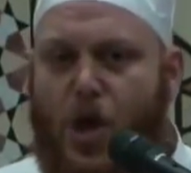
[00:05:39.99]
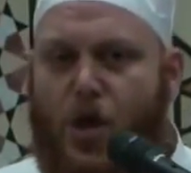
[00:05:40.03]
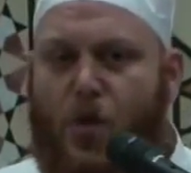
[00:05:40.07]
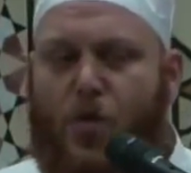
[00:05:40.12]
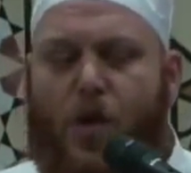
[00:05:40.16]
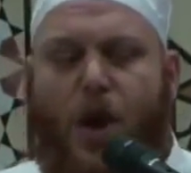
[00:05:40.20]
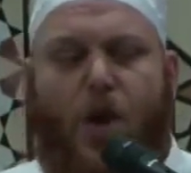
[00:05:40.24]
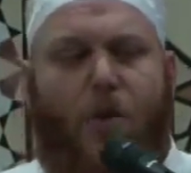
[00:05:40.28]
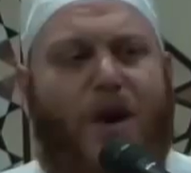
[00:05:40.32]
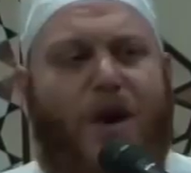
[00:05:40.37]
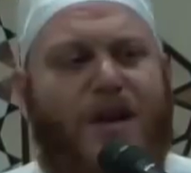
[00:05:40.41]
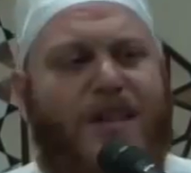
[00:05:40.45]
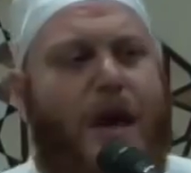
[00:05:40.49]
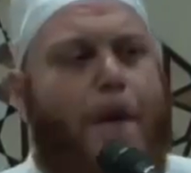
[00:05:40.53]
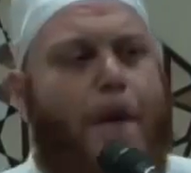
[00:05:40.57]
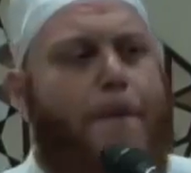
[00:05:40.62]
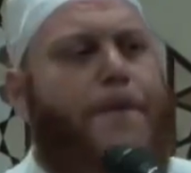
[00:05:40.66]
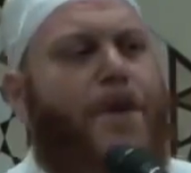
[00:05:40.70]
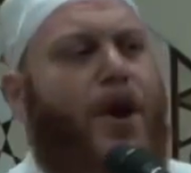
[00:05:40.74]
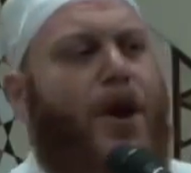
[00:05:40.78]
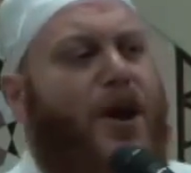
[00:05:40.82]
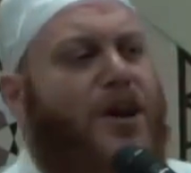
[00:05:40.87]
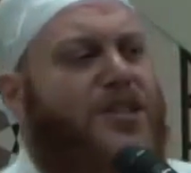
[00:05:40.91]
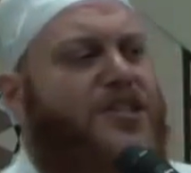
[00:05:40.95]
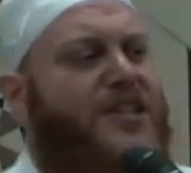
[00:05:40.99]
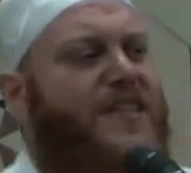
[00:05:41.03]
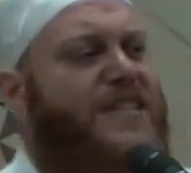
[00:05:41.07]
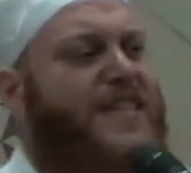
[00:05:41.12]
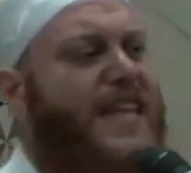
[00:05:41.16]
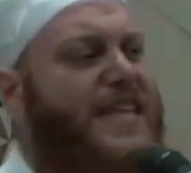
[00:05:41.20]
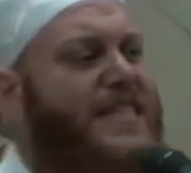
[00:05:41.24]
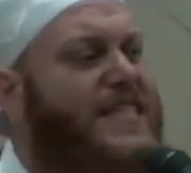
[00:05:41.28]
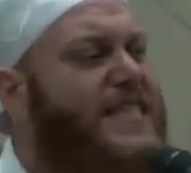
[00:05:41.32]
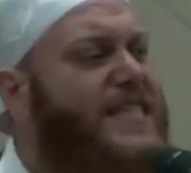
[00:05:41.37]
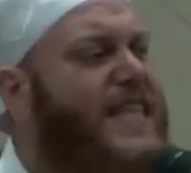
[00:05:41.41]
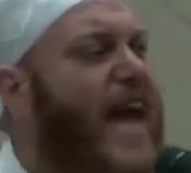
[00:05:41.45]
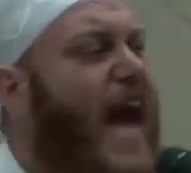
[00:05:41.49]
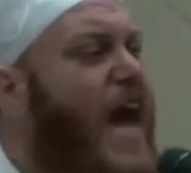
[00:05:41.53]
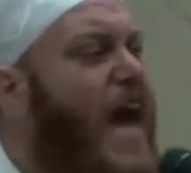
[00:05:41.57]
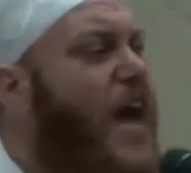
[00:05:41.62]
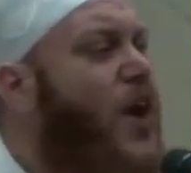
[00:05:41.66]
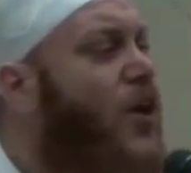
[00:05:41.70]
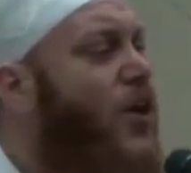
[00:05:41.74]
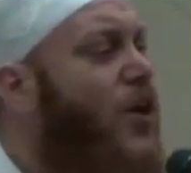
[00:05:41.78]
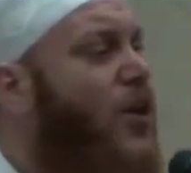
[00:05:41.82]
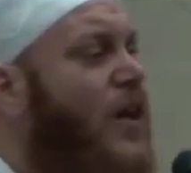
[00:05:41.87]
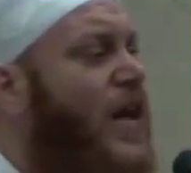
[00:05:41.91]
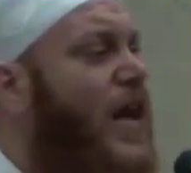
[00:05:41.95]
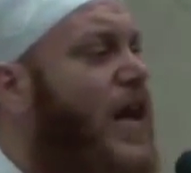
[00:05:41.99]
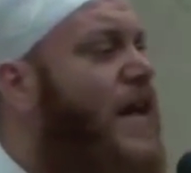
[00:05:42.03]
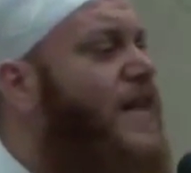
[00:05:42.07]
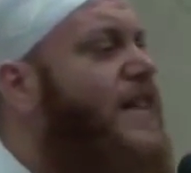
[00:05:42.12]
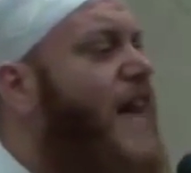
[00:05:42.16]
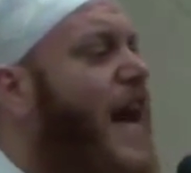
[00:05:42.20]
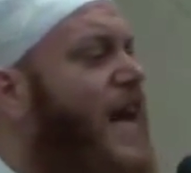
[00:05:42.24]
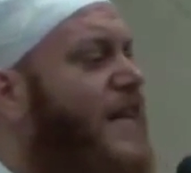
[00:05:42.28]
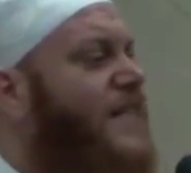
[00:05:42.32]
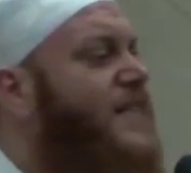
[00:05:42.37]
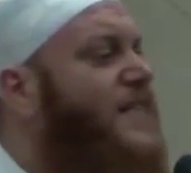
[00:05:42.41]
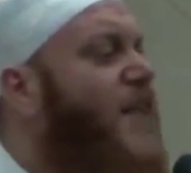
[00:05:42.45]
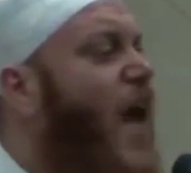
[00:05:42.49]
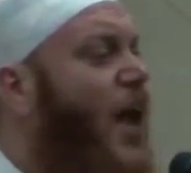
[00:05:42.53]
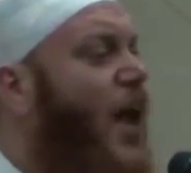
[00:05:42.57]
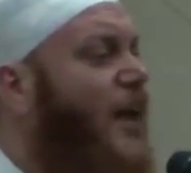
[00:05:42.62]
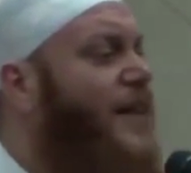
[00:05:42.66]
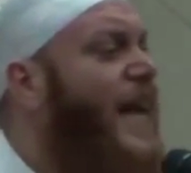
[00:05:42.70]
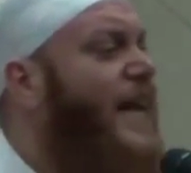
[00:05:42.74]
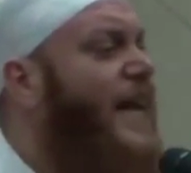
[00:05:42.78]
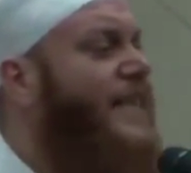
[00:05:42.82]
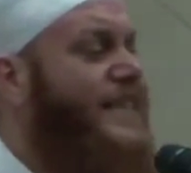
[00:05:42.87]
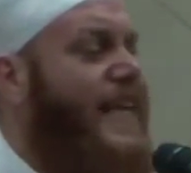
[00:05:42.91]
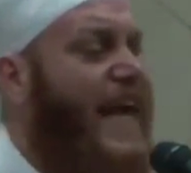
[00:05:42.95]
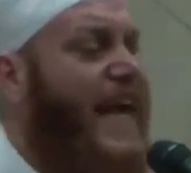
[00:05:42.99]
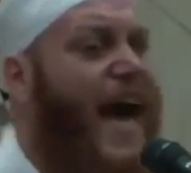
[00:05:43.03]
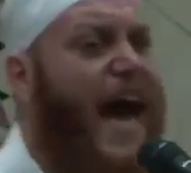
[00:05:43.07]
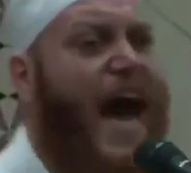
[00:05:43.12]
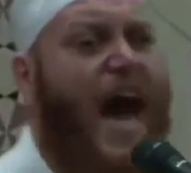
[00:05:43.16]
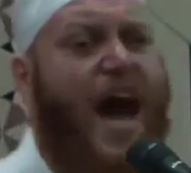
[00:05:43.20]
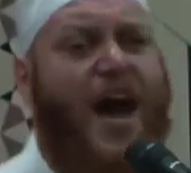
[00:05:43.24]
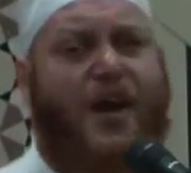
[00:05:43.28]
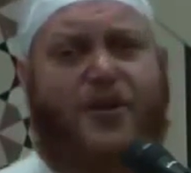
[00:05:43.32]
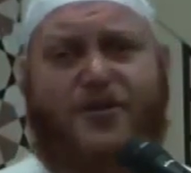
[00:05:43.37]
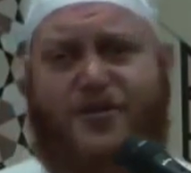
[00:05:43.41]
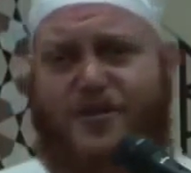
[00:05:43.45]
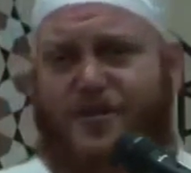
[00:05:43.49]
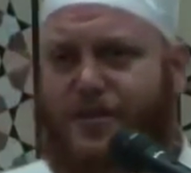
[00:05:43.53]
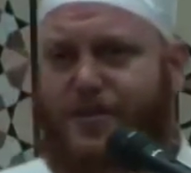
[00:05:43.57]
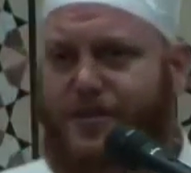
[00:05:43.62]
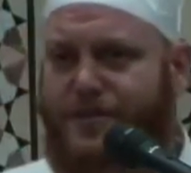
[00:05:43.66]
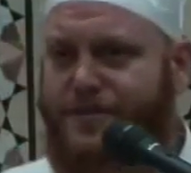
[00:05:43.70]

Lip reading: Where were that purchase and sale? They sold us out.